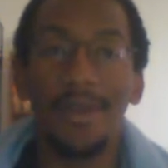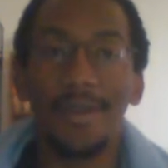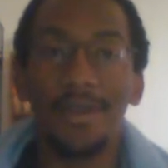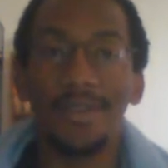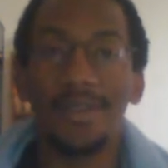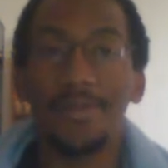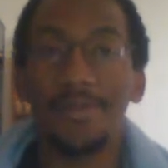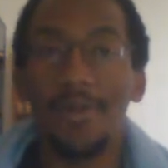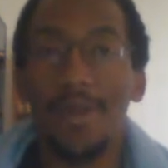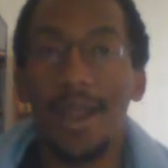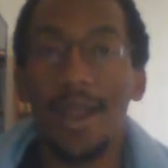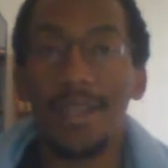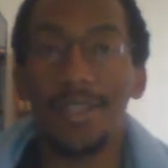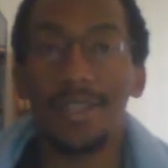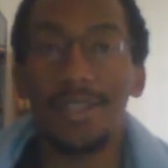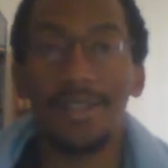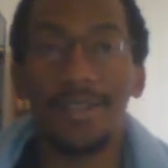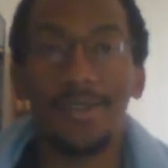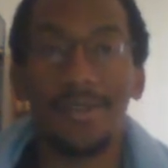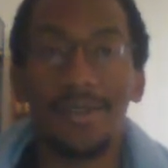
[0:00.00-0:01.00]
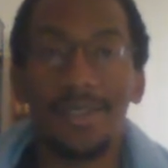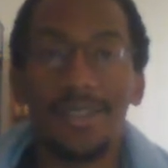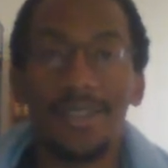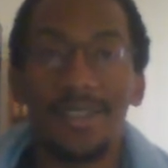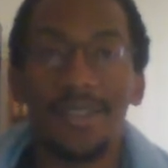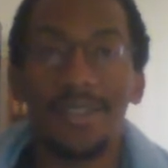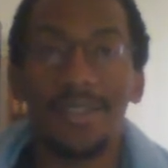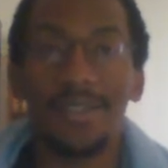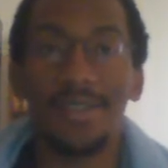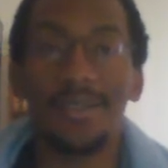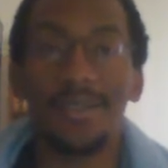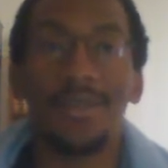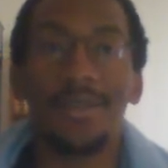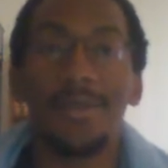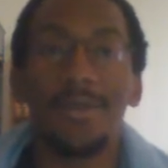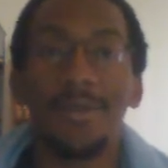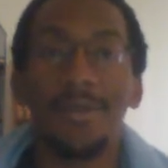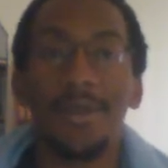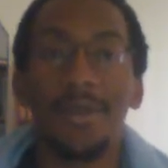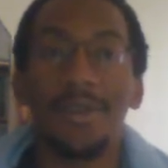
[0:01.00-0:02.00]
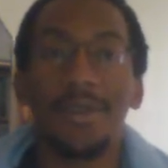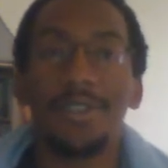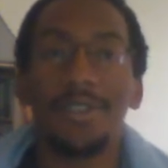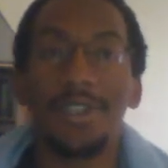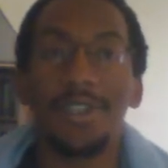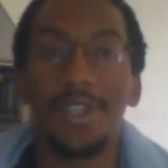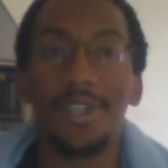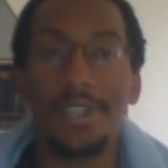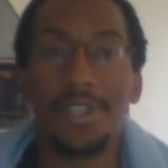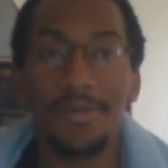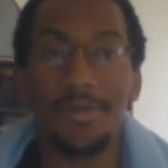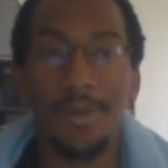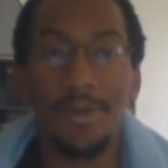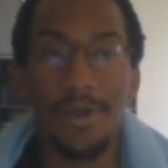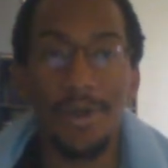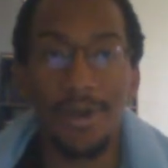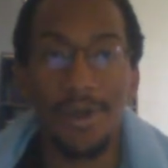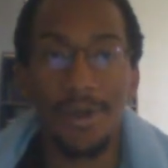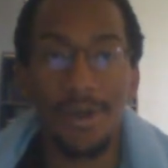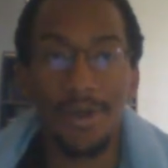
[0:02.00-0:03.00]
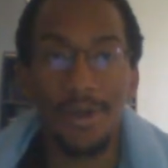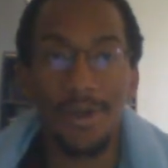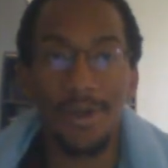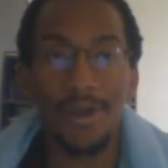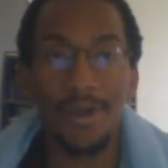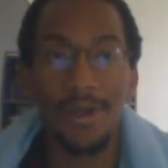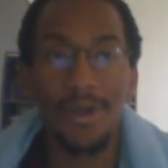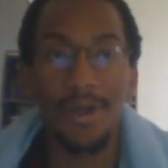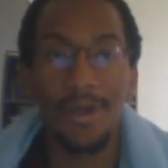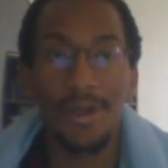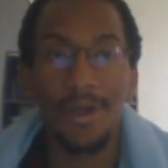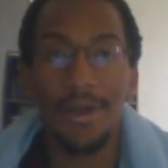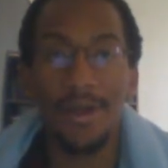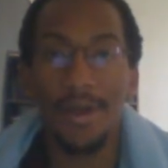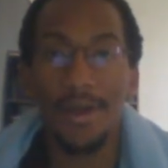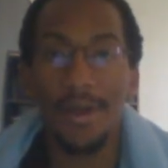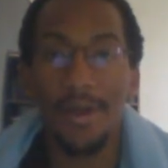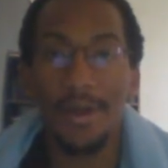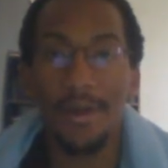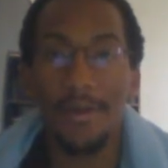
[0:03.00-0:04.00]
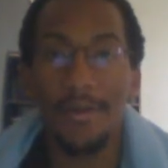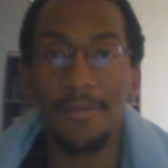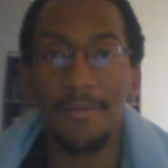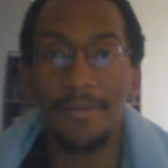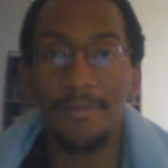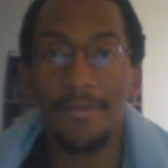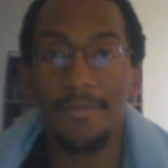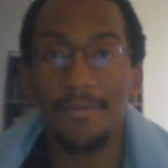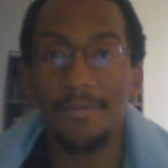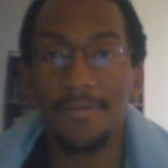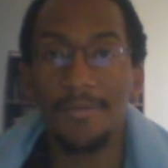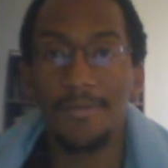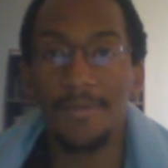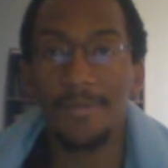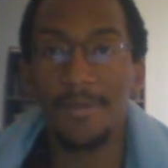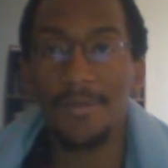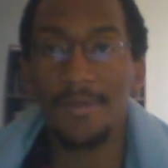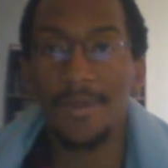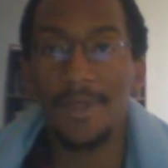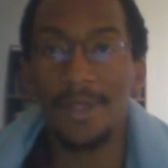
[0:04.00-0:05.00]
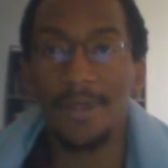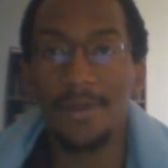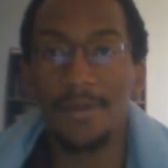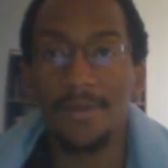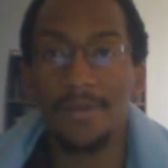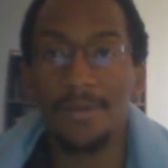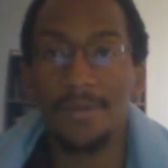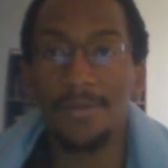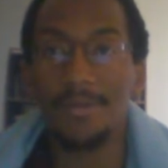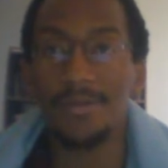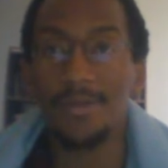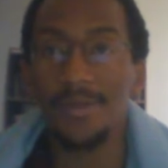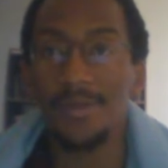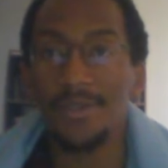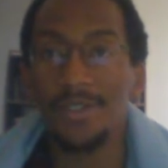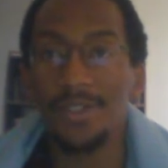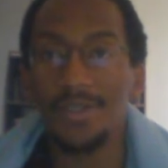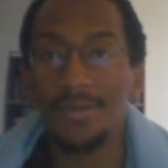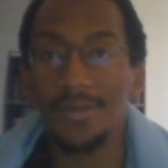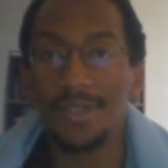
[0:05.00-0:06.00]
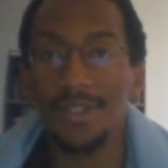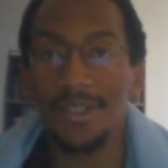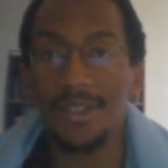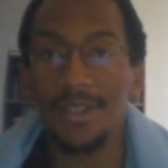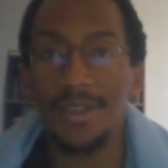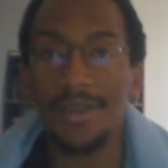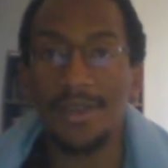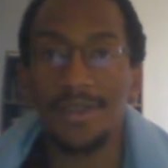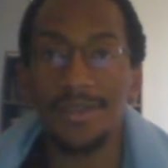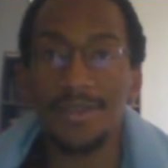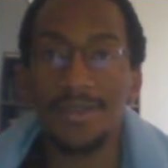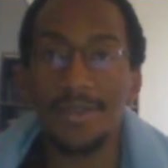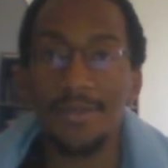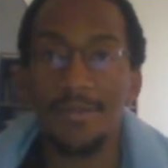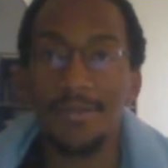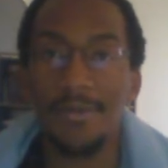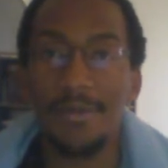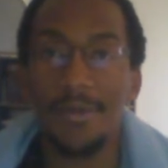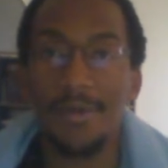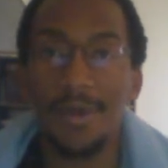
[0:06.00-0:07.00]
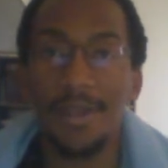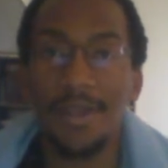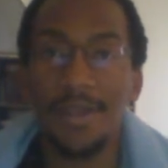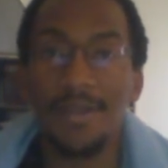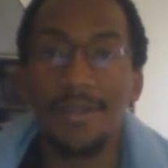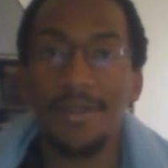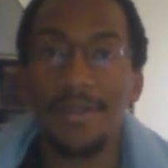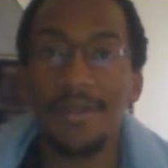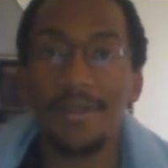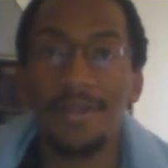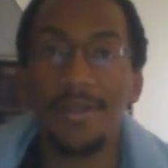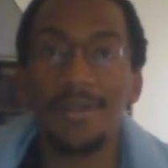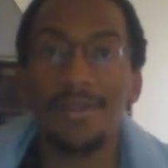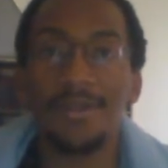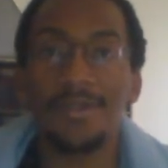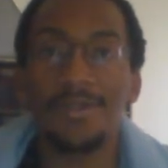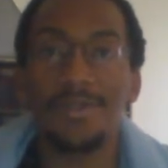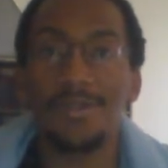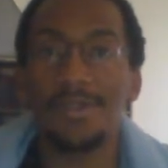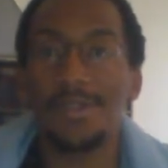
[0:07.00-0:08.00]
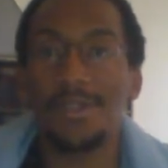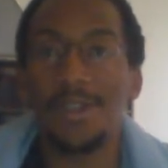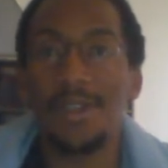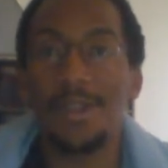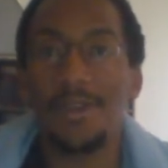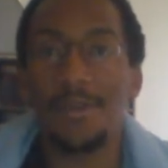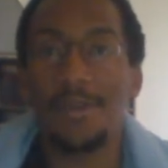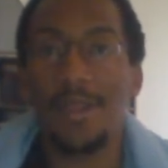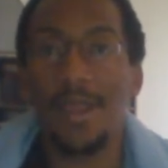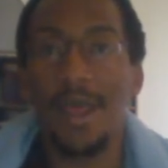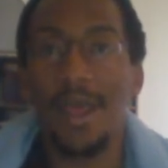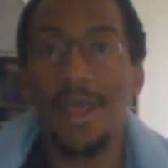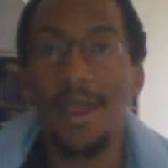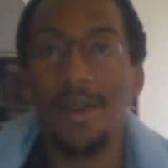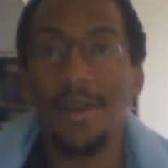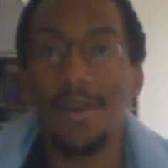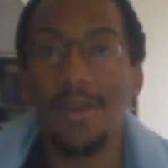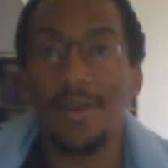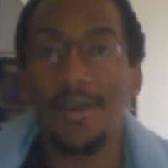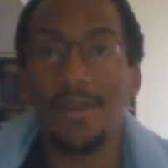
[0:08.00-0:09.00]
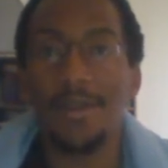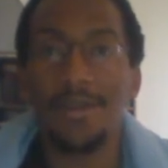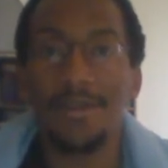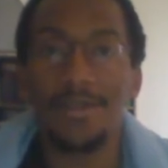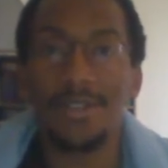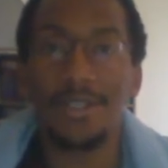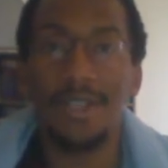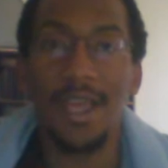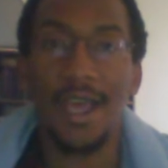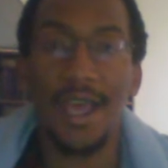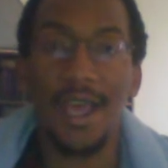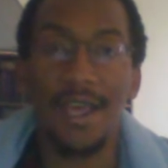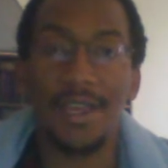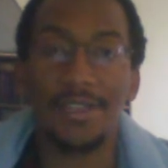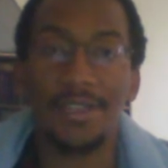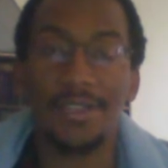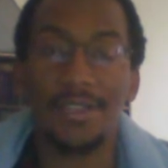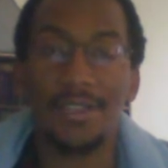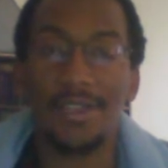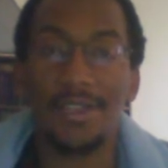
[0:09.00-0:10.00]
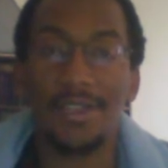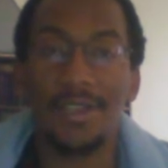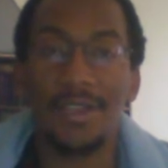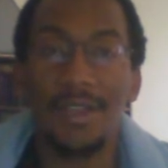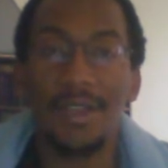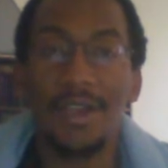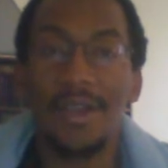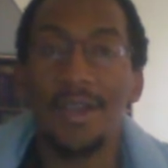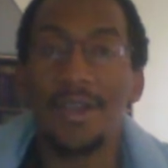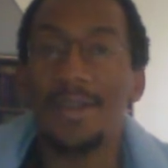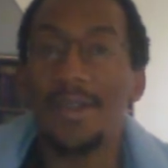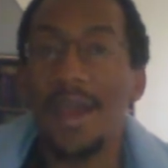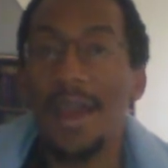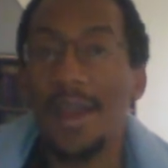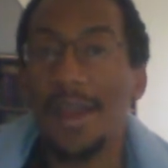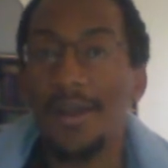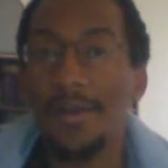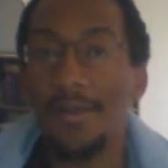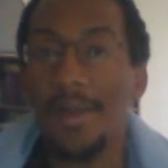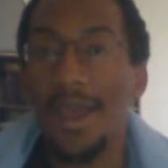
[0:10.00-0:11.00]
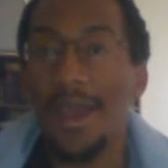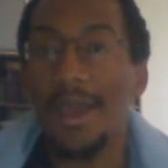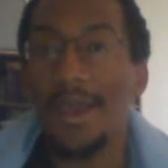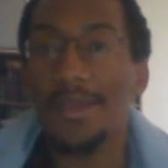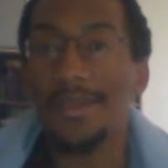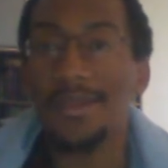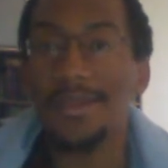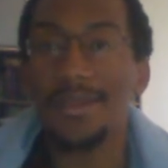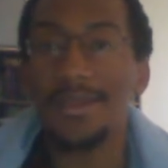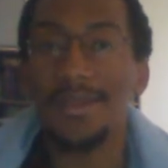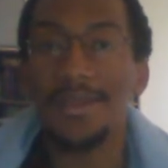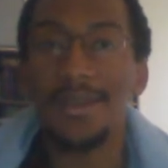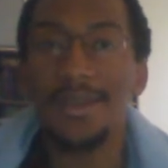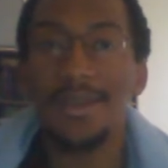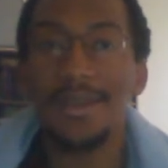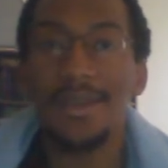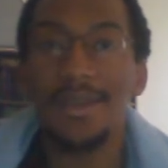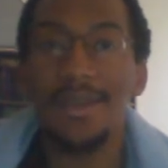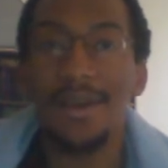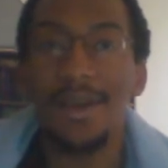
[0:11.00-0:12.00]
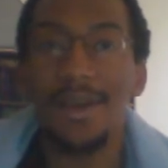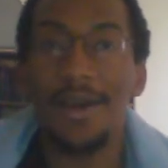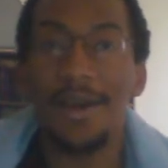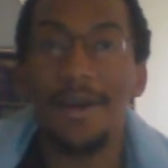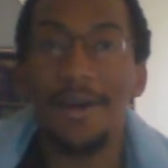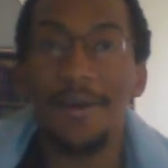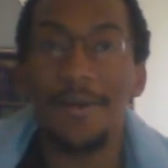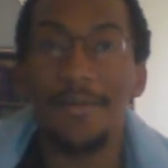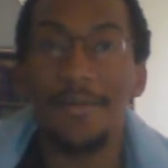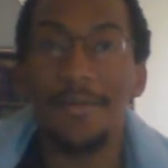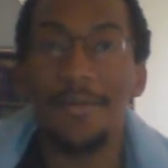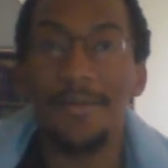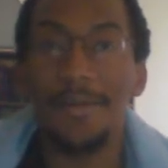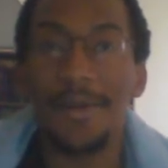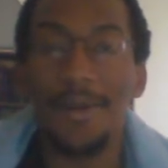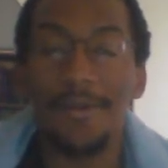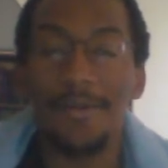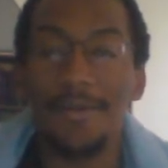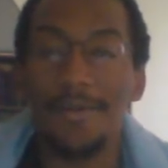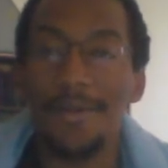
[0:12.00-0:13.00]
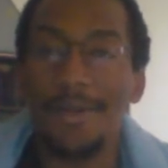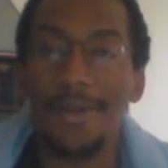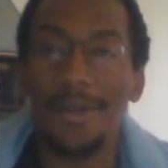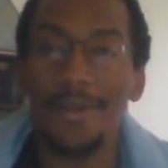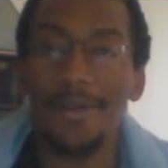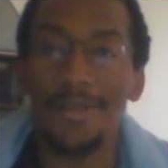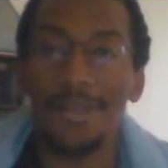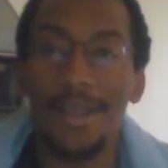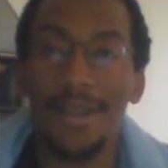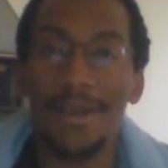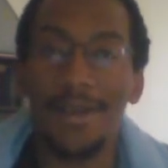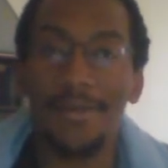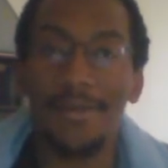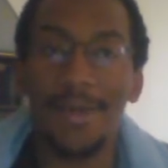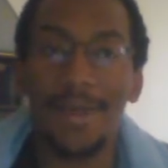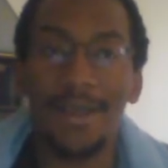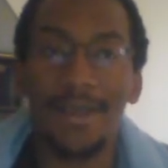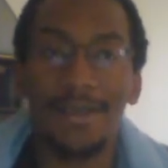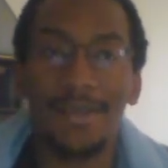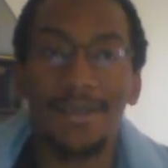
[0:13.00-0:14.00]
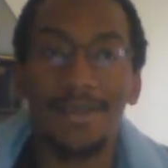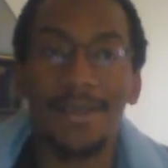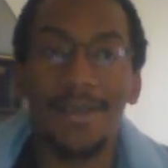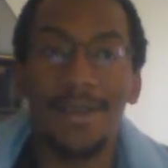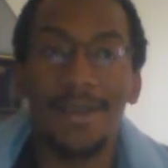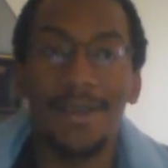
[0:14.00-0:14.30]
Surprise entrances included Cheeseburger, who Bushi was in there at some point, Jushin Thunder Liger, Yoshihashi, Tiger Mask. Everyone loves Tiger Mask.